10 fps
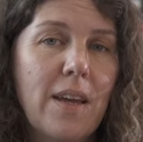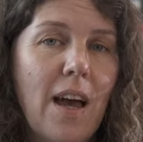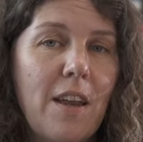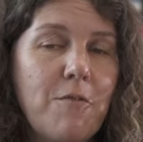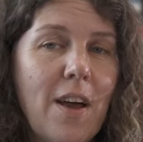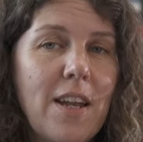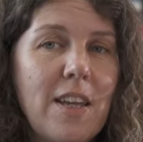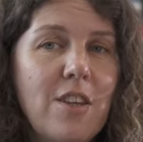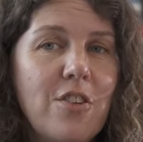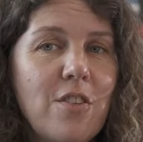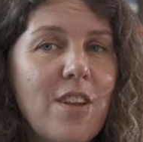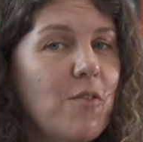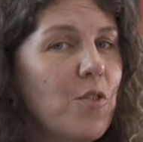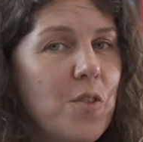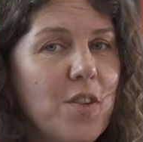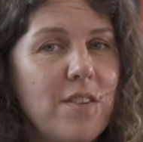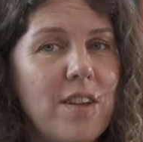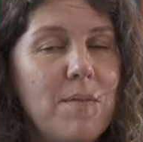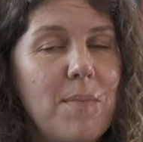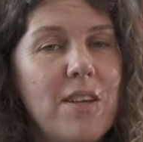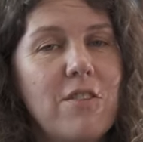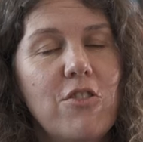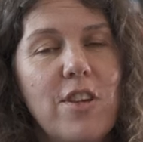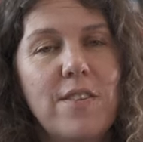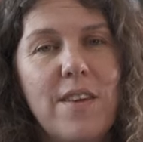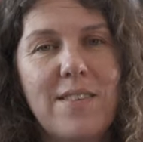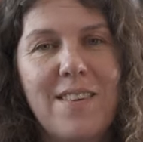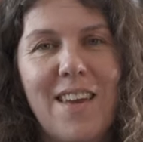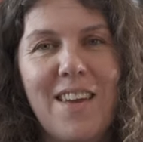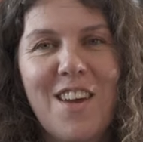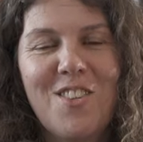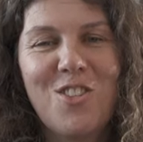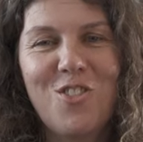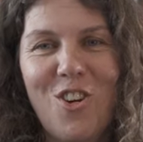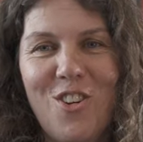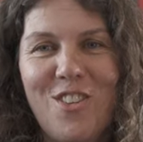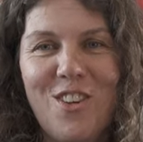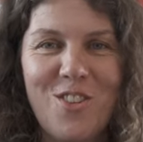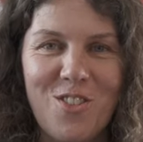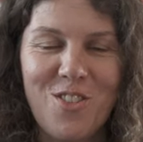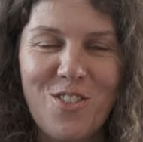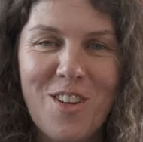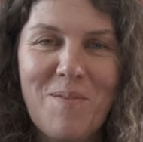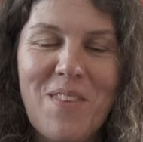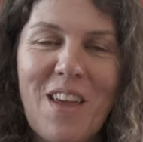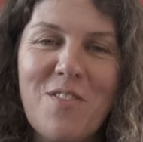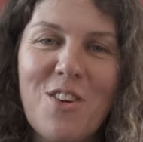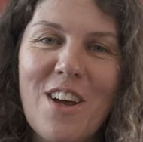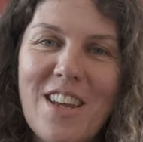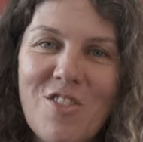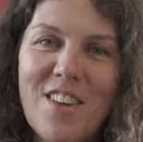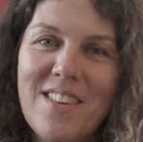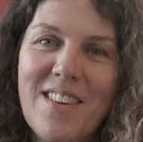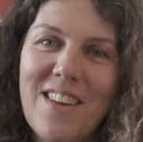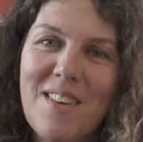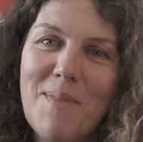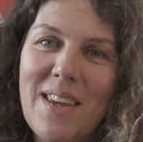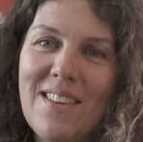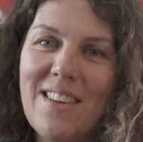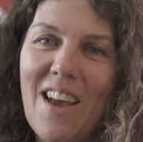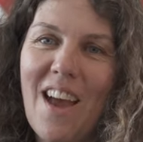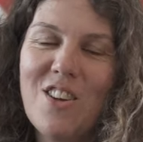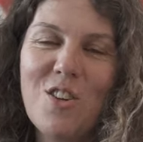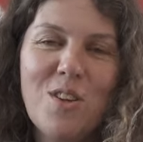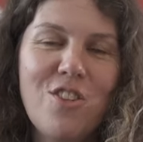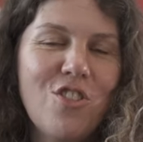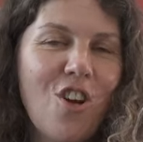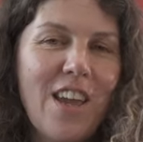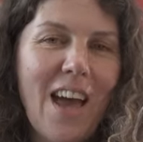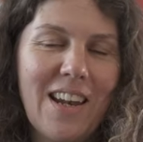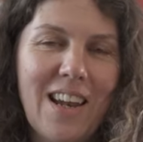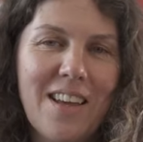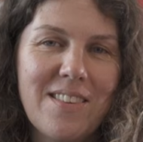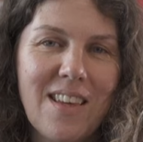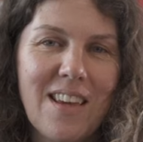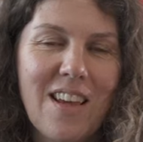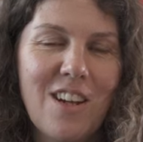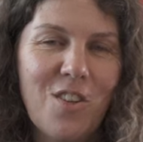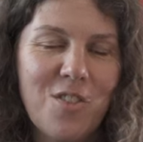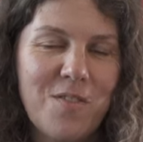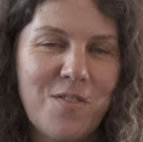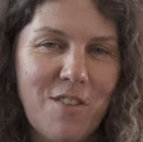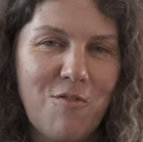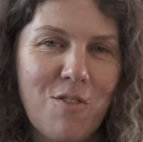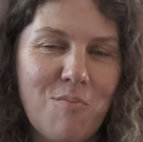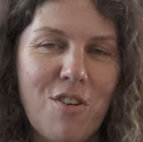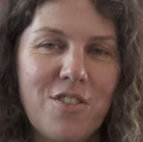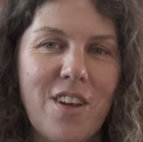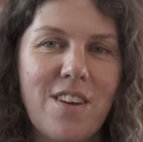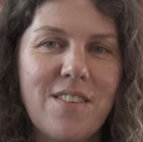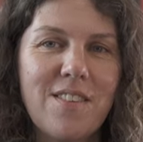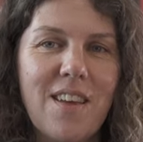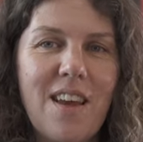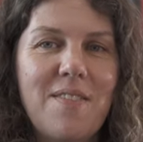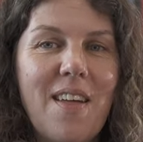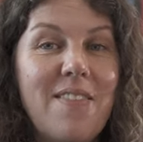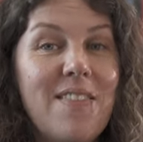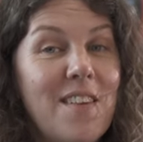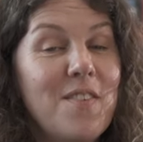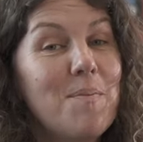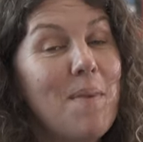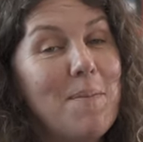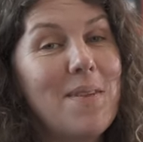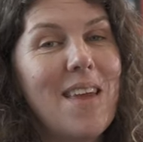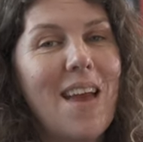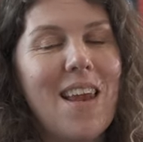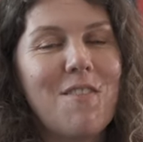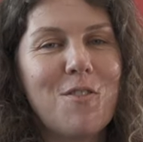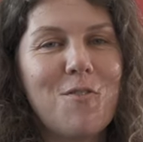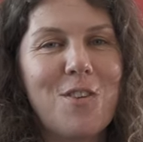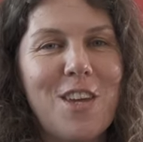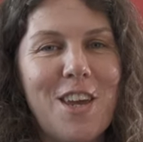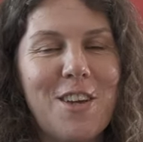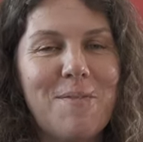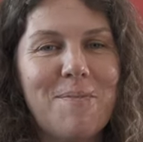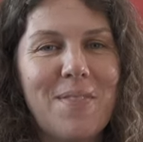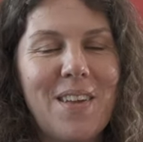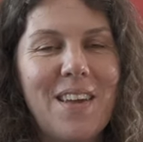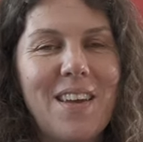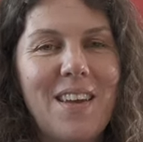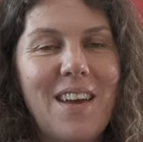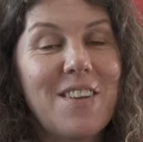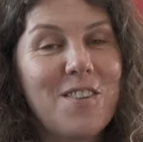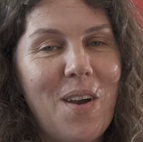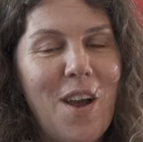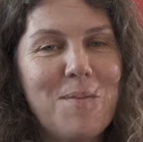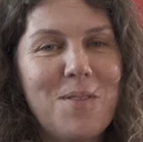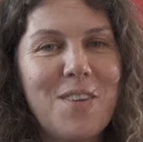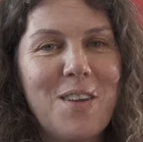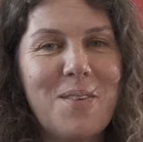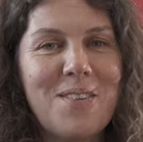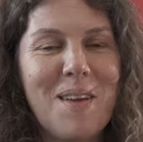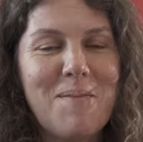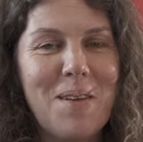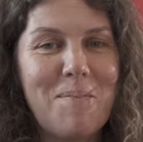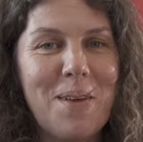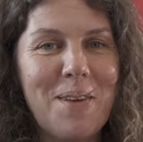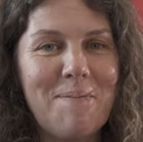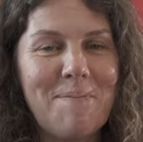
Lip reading: And finally, you don't have to have studied media at GCSE to join the course. If you're interested in media and you enjoy analysing lots of different products, then this may be the A-level for you. And so I hope to see you in September.